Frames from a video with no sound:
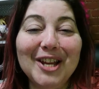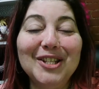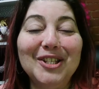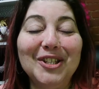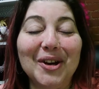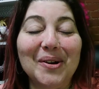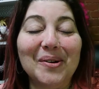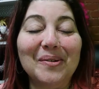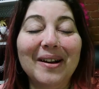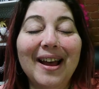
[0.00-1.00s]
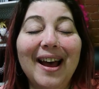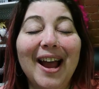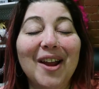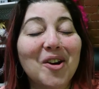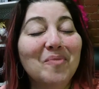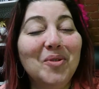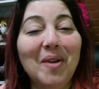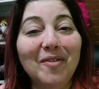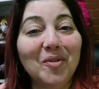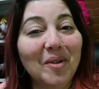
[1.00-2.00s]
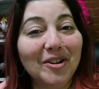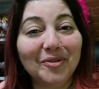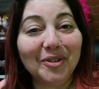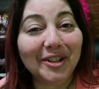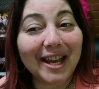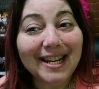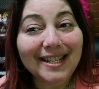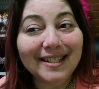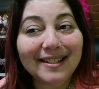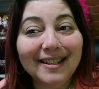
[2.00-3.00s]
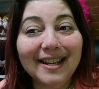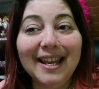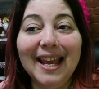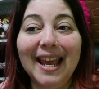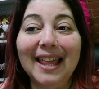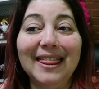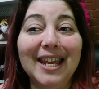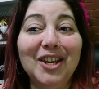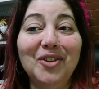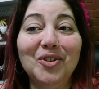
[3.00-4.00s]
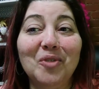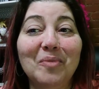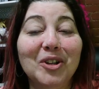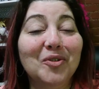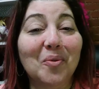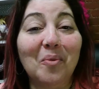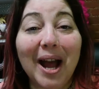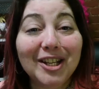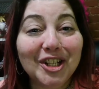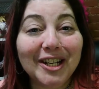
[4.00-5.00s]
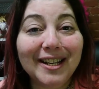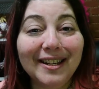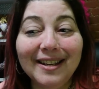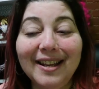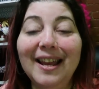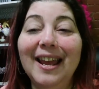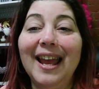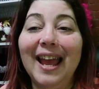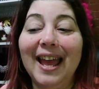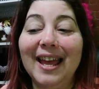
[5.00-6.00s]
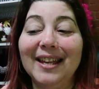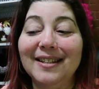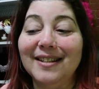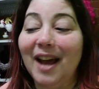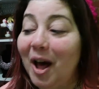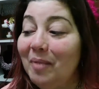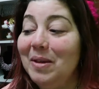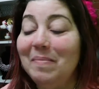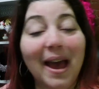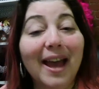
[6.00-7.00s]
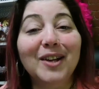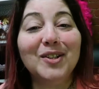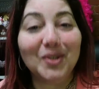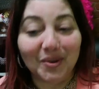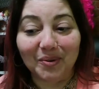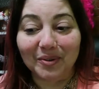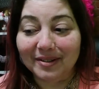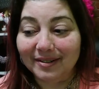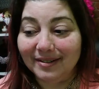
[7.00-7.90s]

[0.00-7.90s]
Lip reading: So I hope you have a wonderful night. And thank you so much for watching. And I'll be back soon.